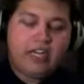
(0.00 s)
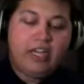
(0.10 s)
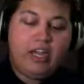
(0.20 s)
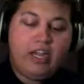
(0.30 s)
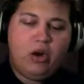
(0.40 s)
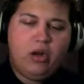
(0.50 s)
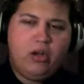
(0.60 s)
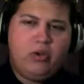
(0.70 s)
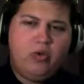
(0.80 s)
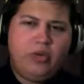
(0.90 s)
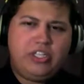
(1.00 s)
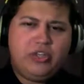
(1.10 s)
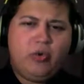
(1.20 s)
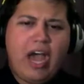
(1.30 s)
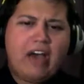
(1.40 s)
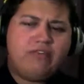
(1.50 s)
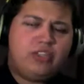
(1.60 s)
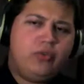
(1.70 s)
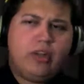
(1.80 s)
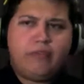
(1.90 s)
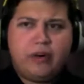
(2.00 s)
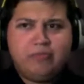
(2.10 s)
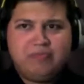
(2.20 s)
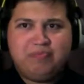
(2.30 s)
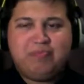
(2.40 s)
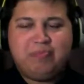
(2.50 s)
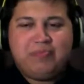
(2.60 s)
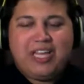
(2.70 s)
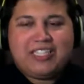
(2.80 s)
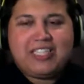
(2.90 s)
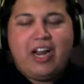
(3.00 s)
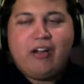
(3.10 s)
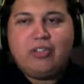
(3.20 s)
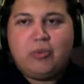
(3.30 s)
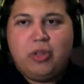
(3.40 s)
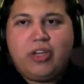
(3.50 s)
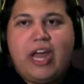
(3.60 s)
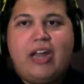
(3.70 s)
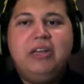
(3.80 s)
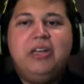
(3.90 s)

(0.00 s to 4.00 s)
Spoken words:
here, we do have two different scenarios we're looking at.